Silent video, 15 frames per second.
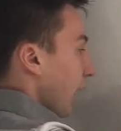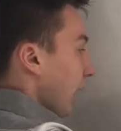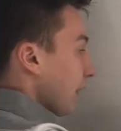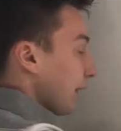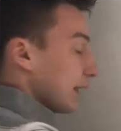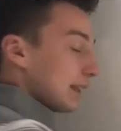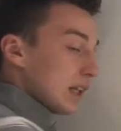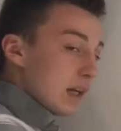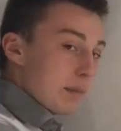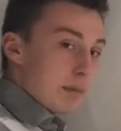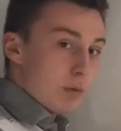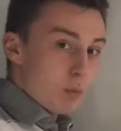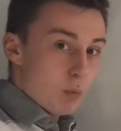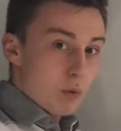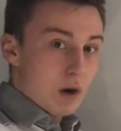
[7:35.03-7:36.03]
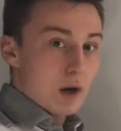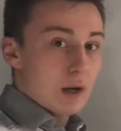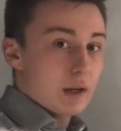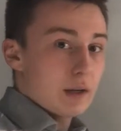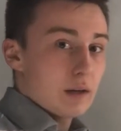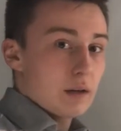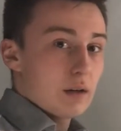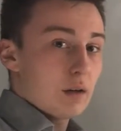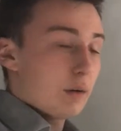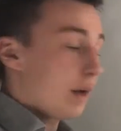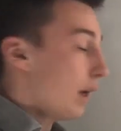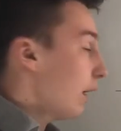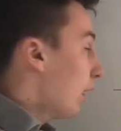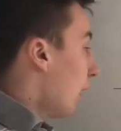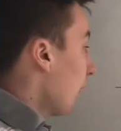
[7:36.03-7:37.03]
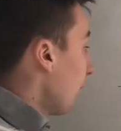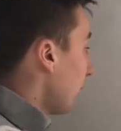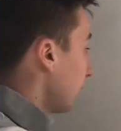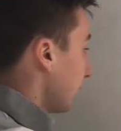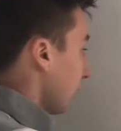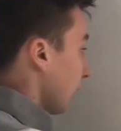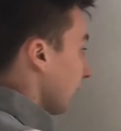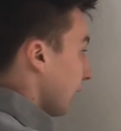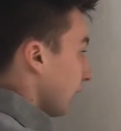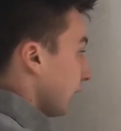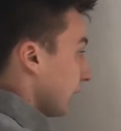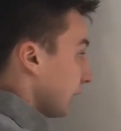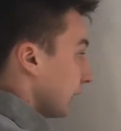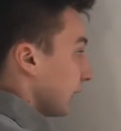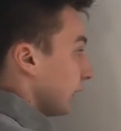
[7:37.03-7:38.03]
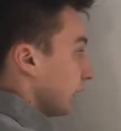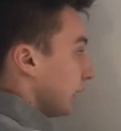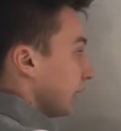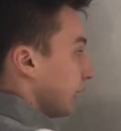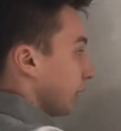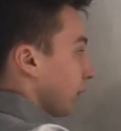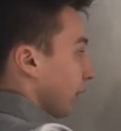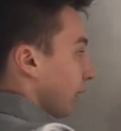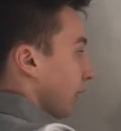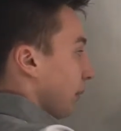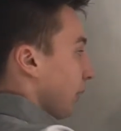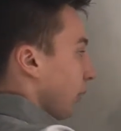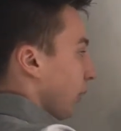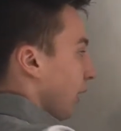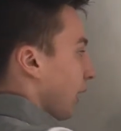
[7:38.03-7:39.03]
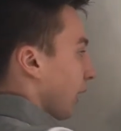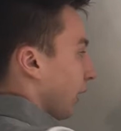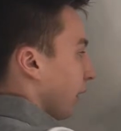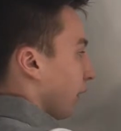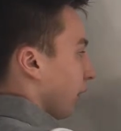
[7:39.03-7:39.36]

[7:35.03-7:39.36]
And that's going to be y, okay? That's the distance is going to be y.